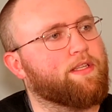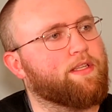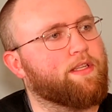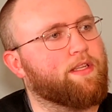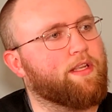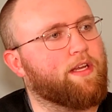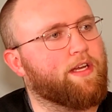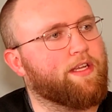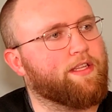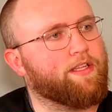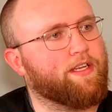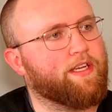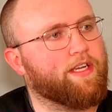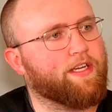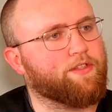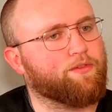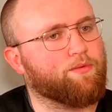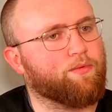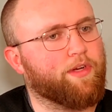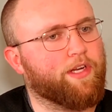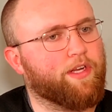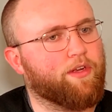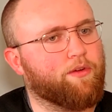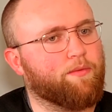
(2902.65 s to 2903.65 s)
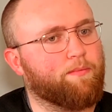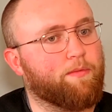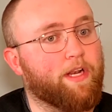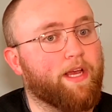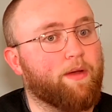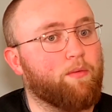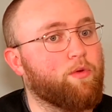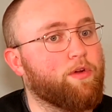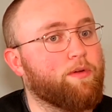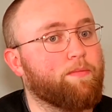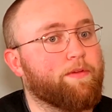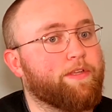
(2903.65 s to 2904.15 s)
the next round, but I
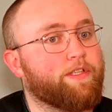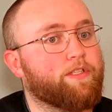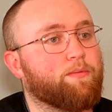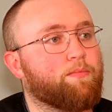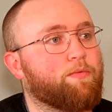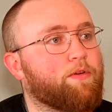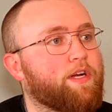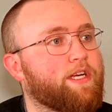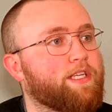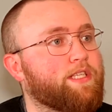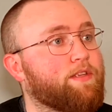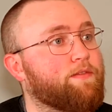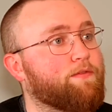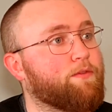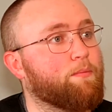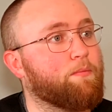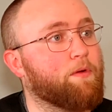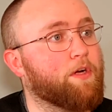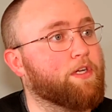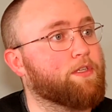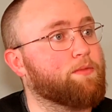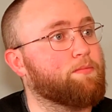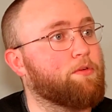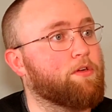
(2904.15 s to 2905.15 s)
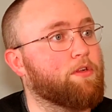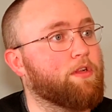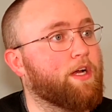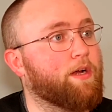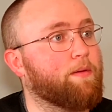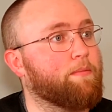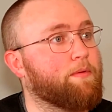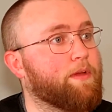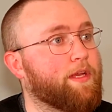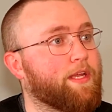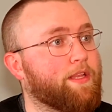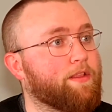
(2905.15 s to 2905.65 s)
wouldn't be surprised if the Bucks pull
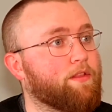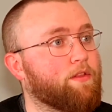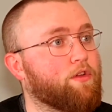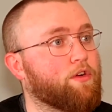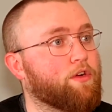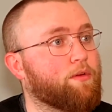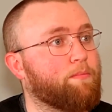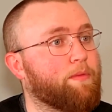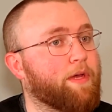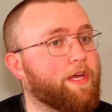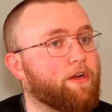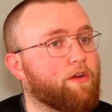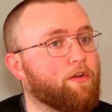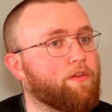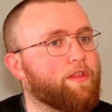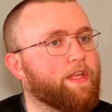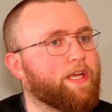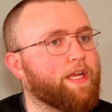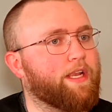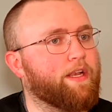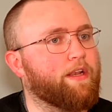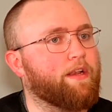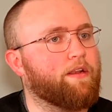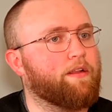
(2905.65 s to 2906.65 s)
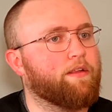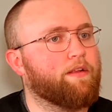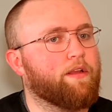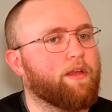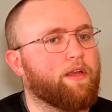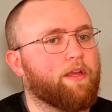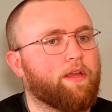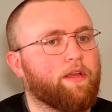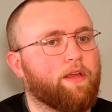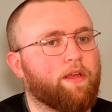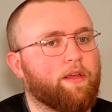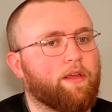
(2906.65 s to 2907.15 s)
up and look better than
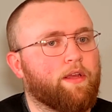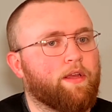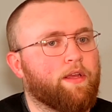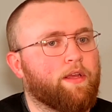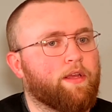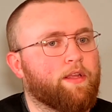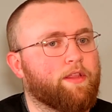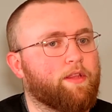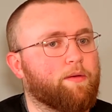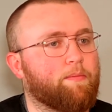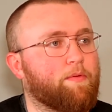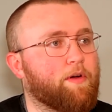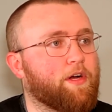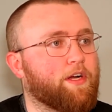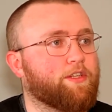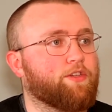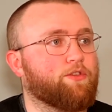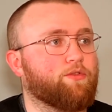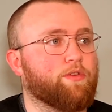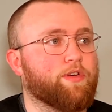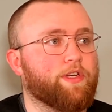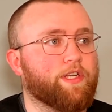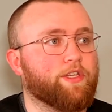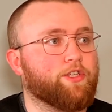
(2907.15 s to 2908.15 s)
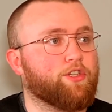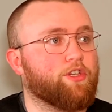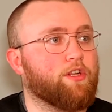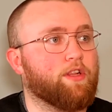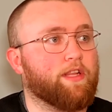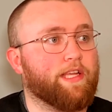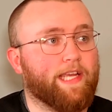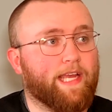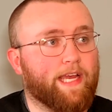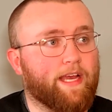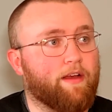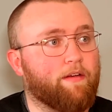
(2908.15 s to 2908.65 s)
the Bucks
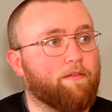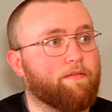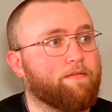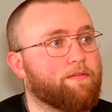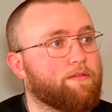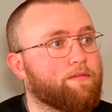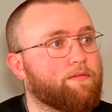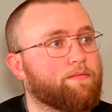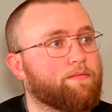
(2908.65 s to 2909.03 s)
traditionally have.